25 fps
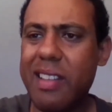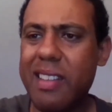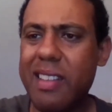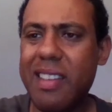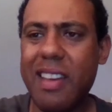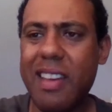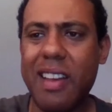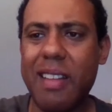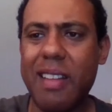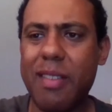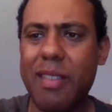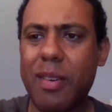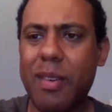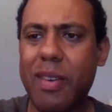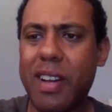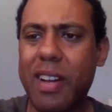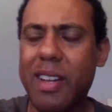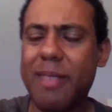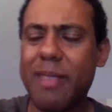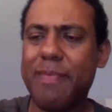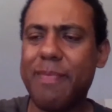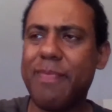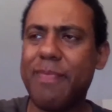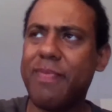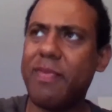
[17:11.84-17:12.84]
It's
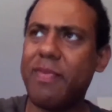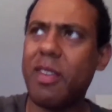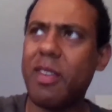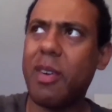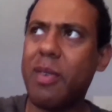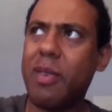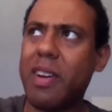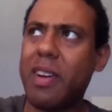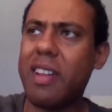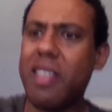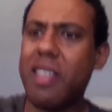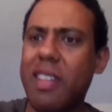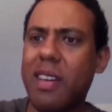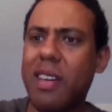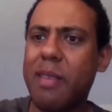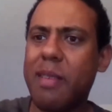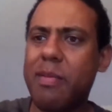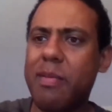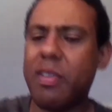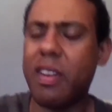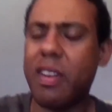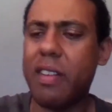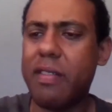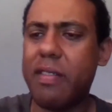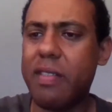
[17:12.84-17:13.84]
quite
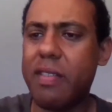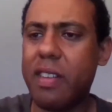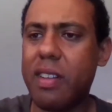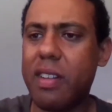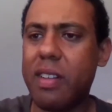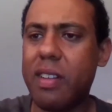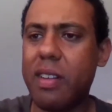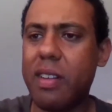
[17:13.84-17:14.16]
shameful, I think.